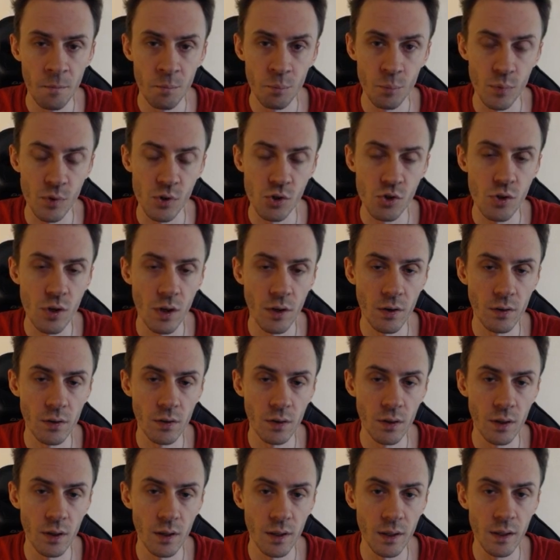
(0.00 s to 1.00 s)
In
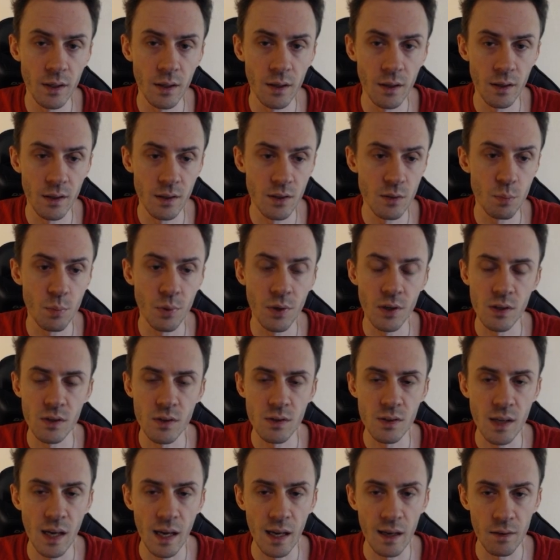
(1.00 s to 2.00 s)
general, it's pretty
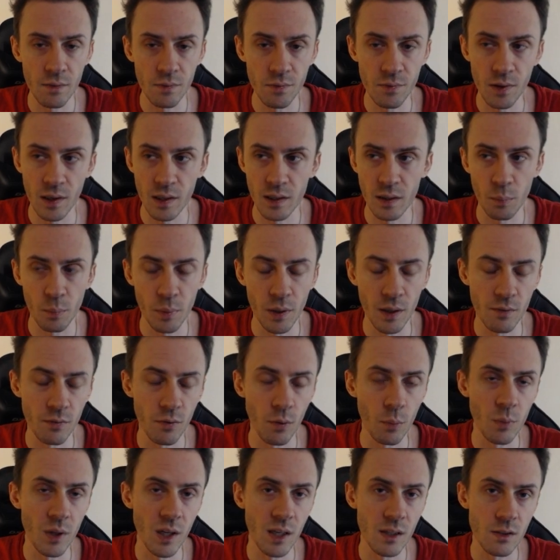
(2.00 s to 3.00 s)
safe, and apart
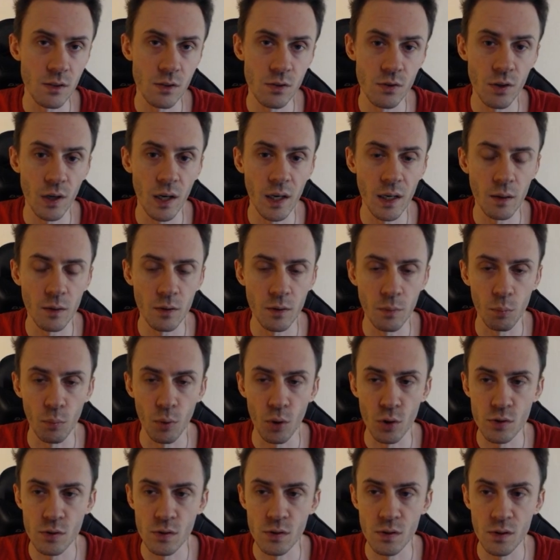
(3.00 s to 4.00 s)
from that strike, the
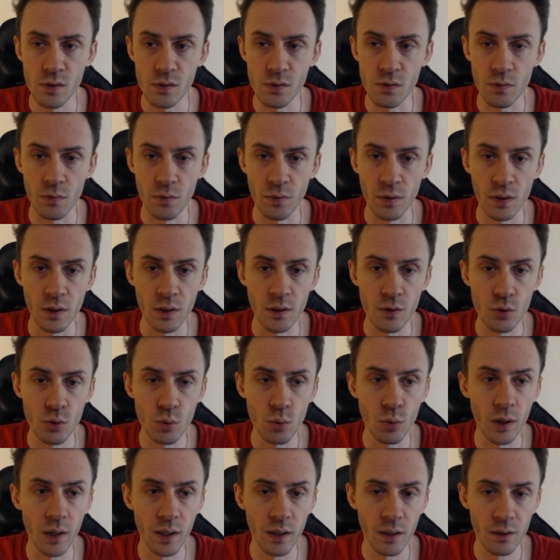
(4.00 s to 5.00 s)
boss doesn't really
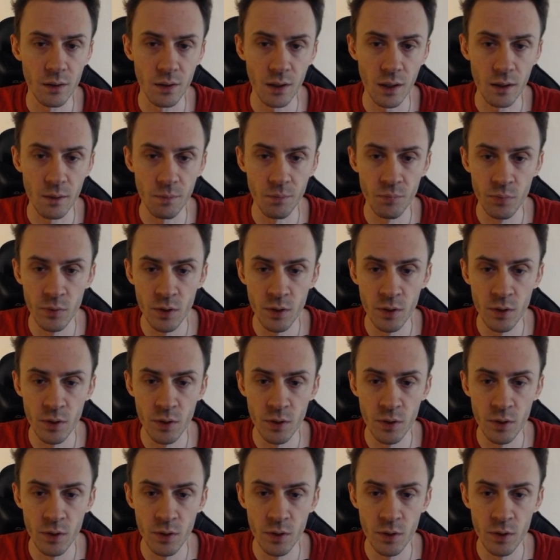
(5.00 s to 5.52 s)
do anything.